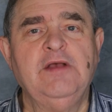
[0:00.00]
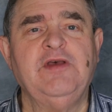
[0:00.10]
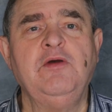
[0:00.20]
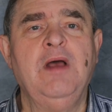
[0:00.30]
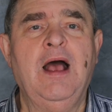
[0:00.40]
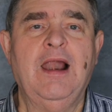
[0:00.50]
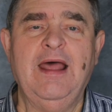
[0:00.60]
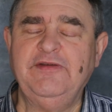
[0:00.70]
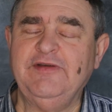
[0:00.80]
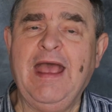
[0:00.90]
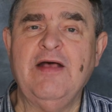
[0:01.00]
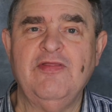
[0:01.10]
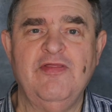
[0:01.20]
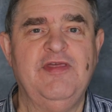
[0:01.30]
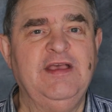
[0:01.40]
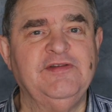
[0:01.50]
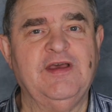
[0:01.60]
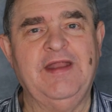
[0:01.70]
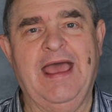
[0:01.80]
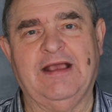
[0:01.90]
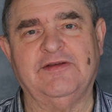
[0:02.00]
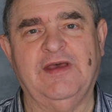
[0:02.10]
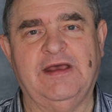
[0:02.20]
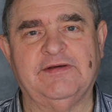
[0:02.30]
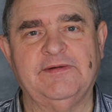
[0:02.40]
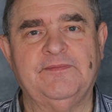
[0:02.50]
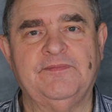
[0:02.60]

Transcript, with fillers: So let's get this connected